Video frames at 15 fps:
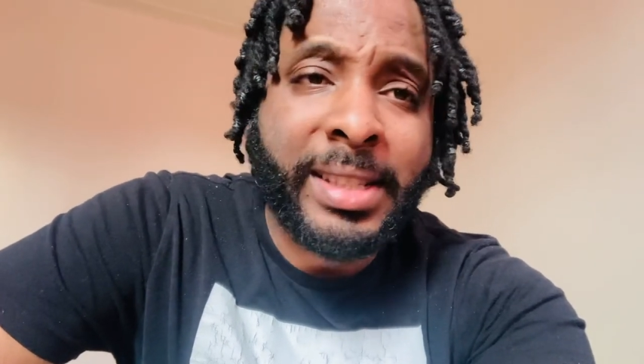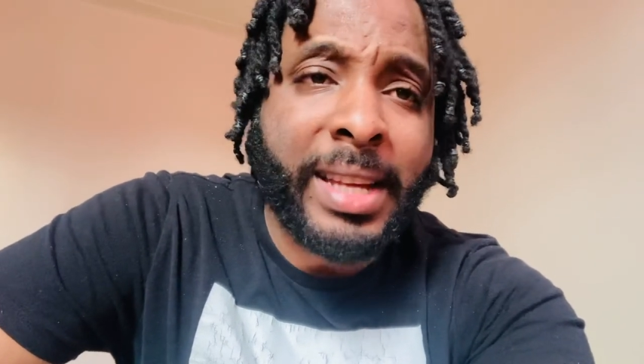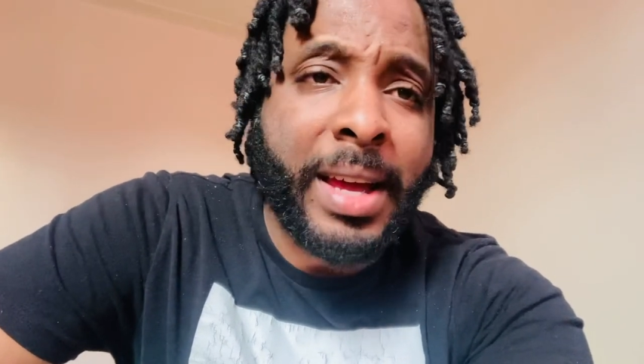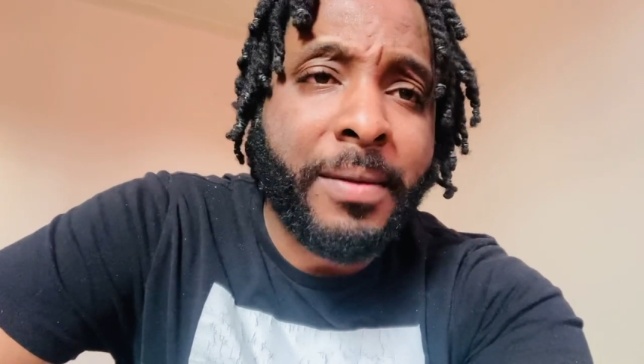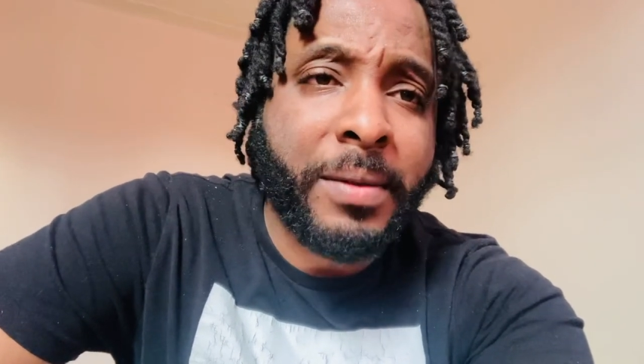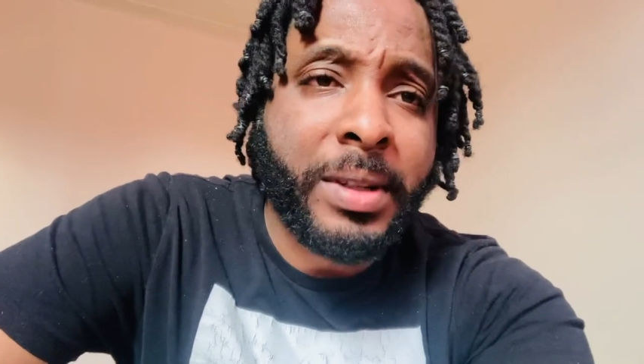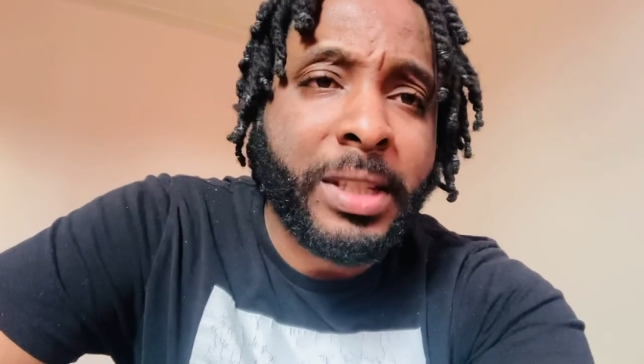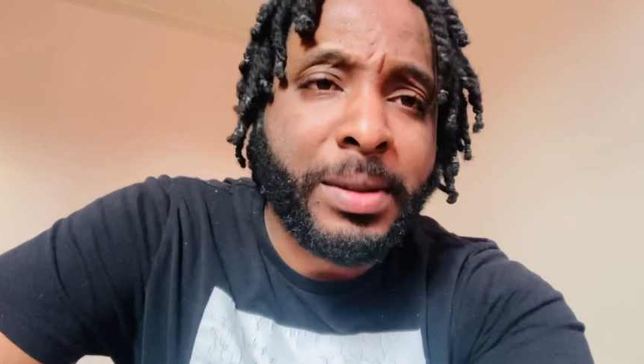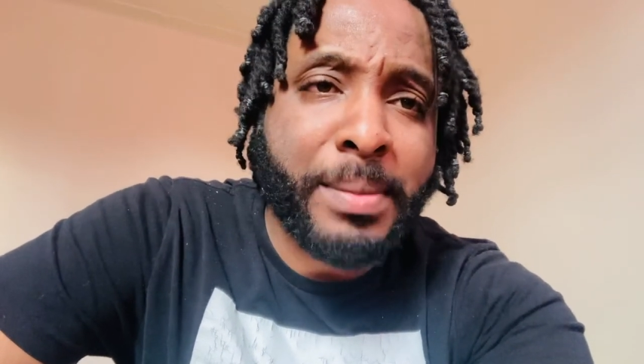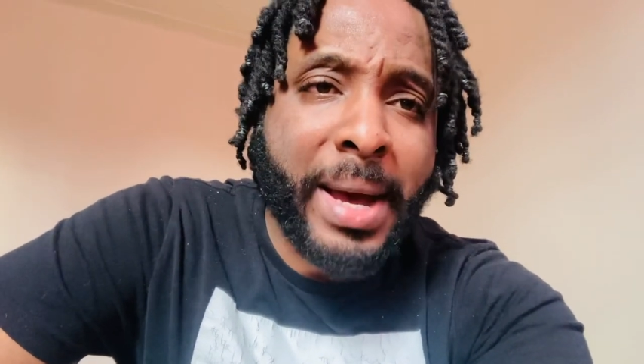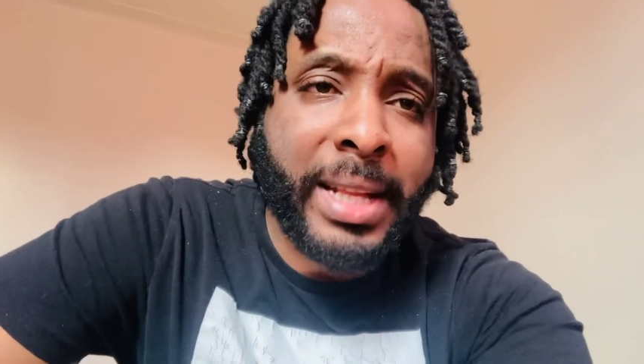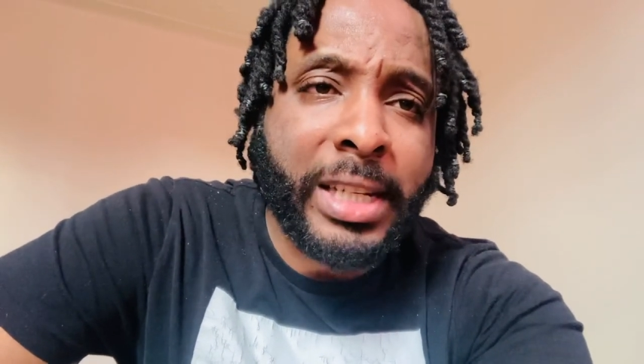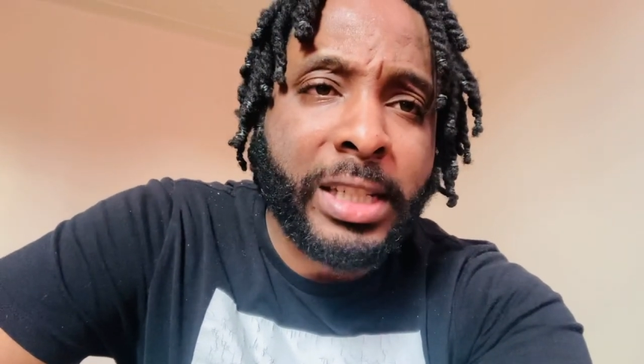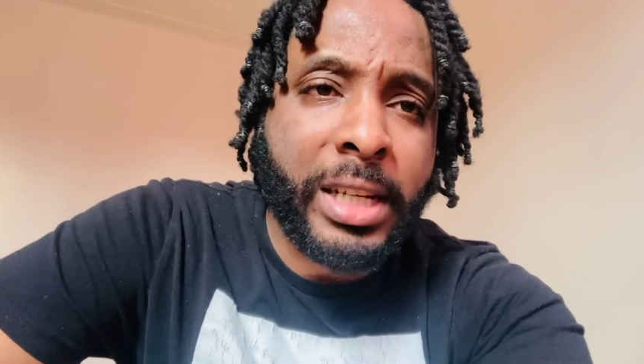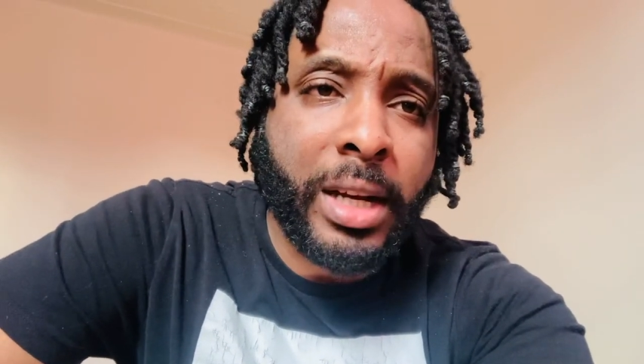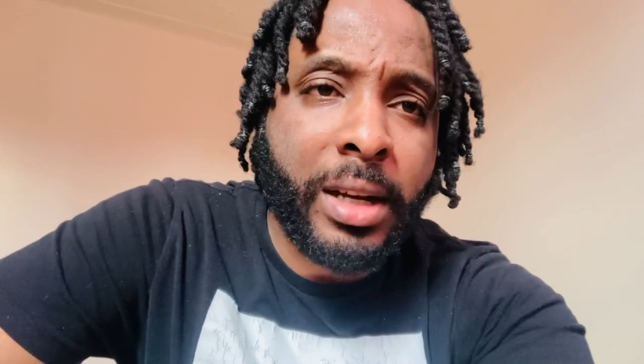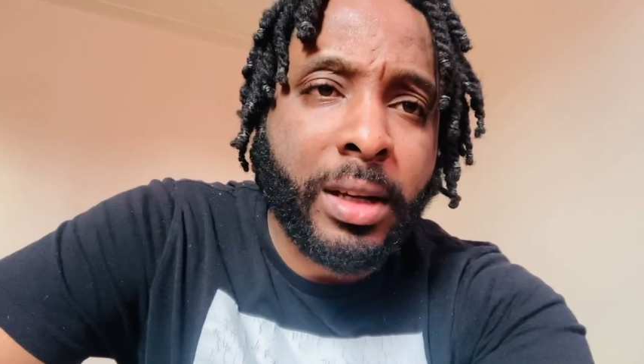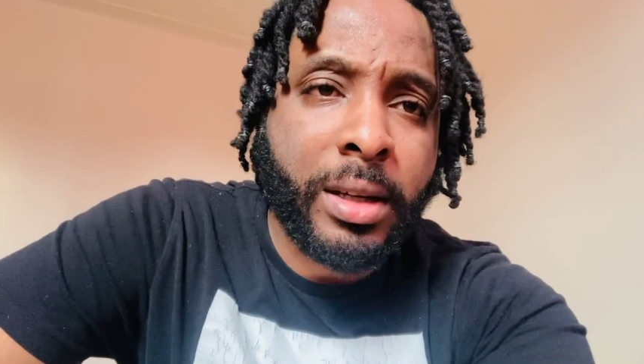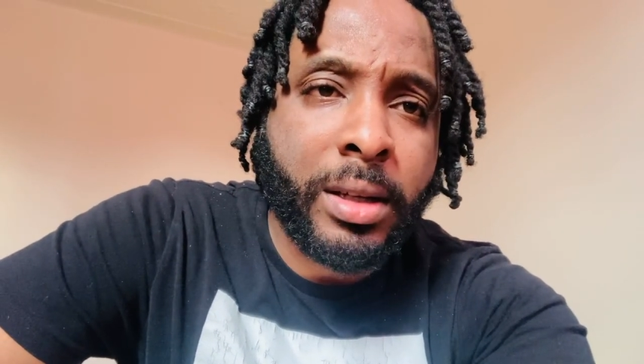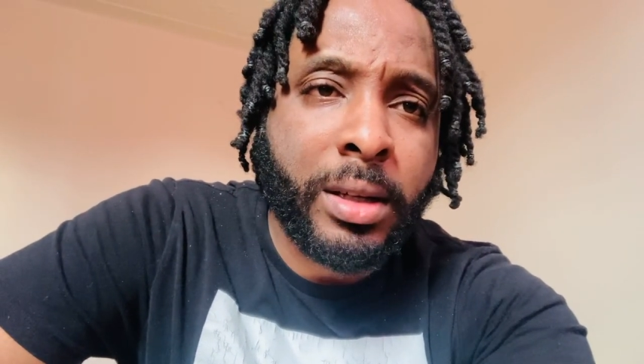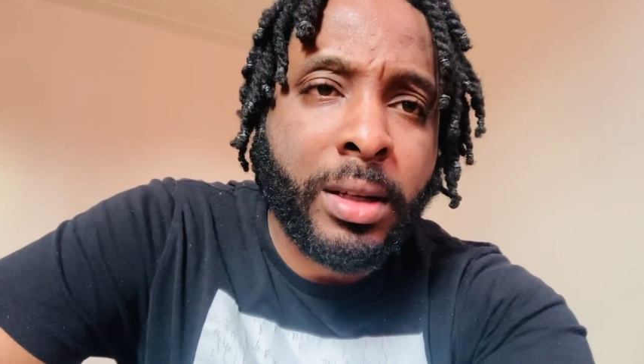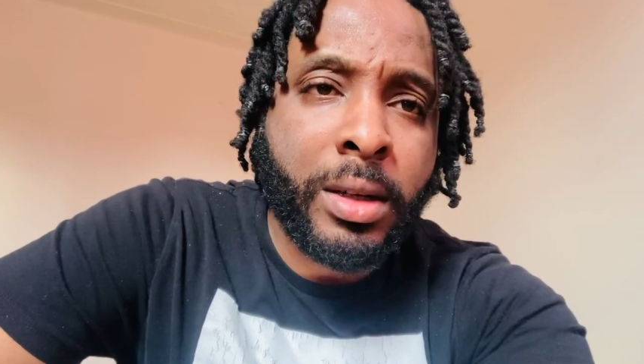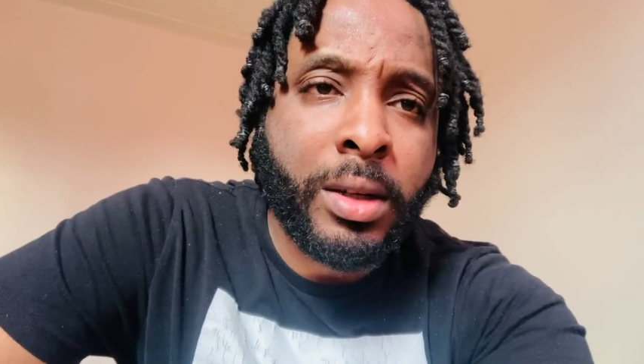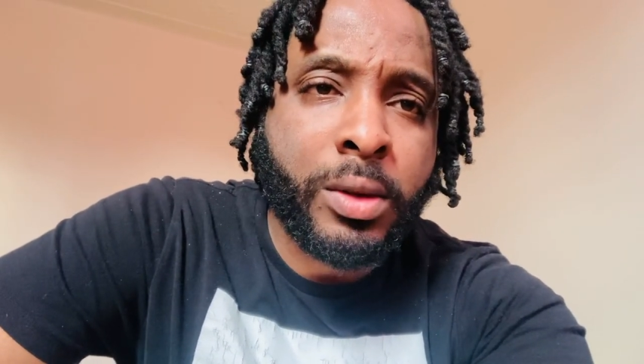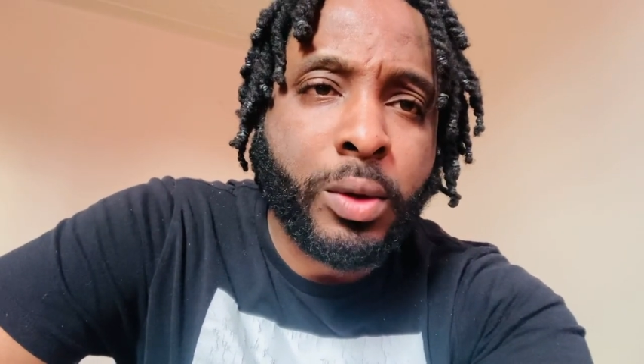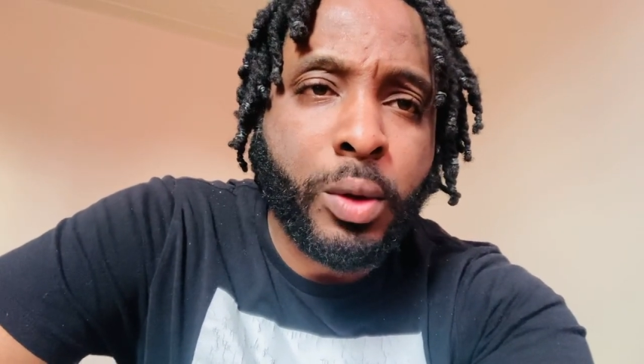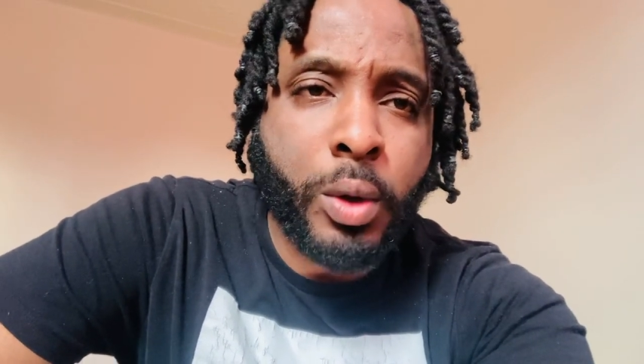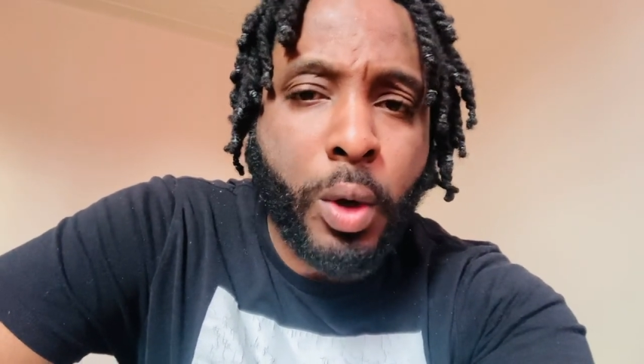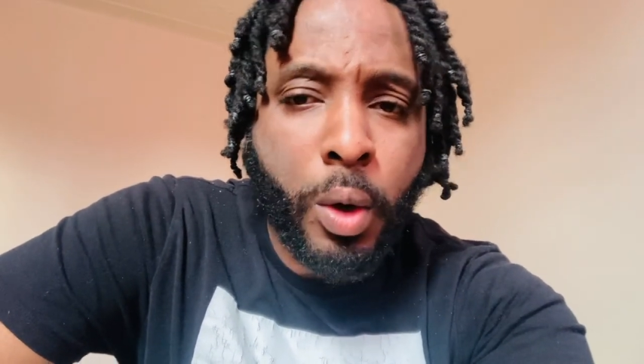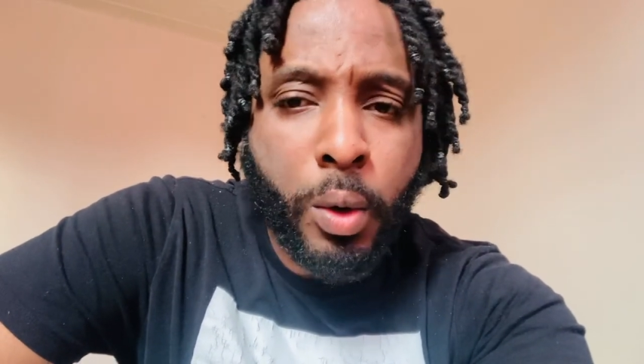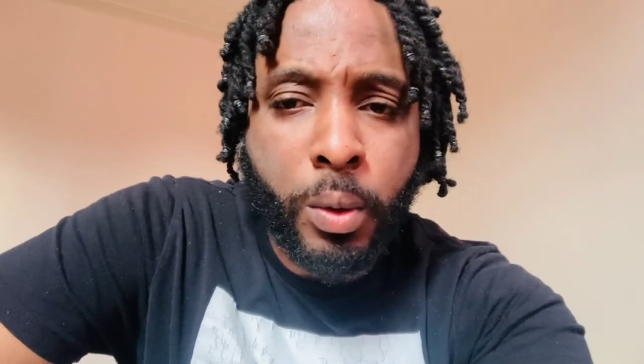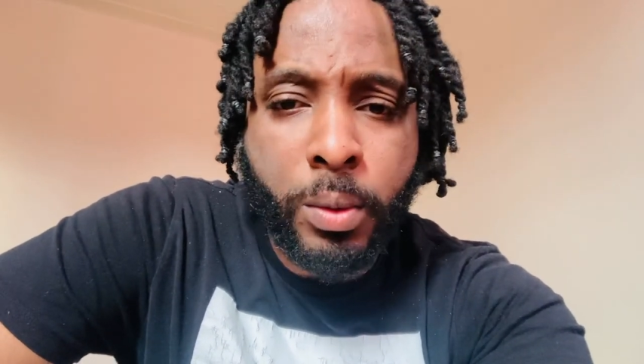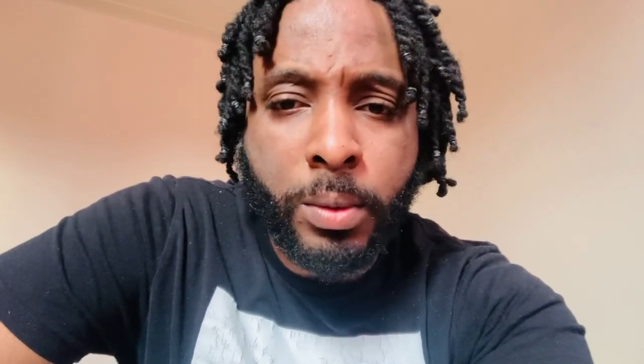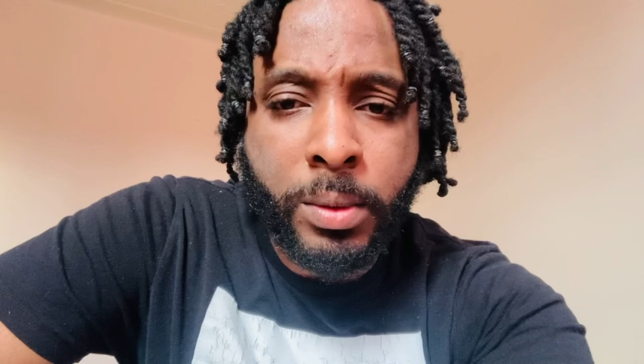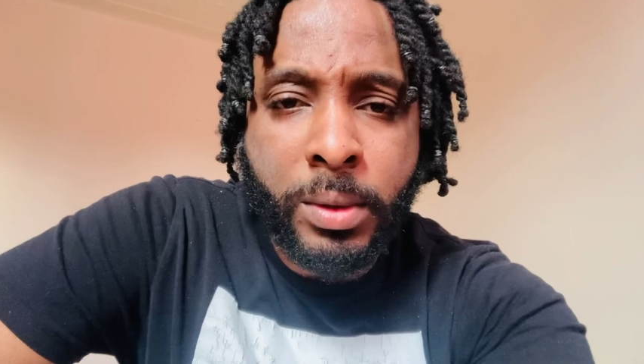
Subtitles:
time for this manager to go.